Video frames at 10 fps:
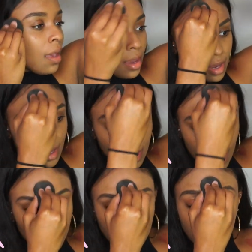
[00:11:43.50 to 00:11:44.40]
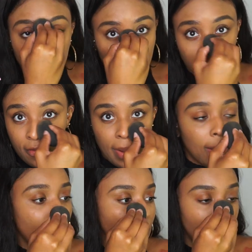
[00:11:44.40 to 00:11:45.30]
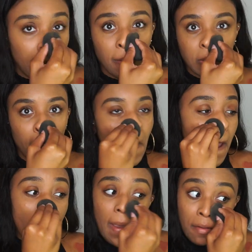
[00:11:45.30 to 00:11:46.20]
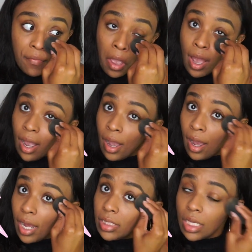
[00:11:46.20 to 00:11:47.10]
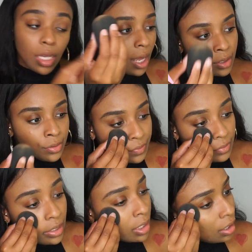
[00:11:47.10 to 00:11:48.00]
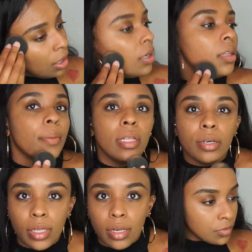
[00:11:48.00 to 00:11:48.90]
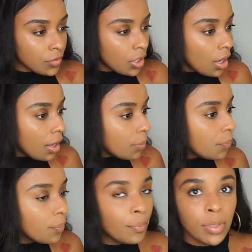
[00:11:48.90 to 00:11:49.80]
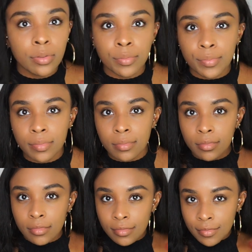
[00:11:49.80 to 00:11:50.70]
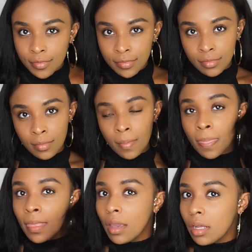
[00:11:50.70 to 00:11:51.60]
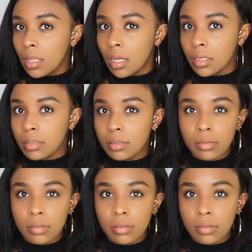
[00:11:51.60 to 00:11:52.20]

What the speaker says: And I'm a sucker for buying anything. So if I say I don't need it, then I probably don't need it. Okay, boom. Like,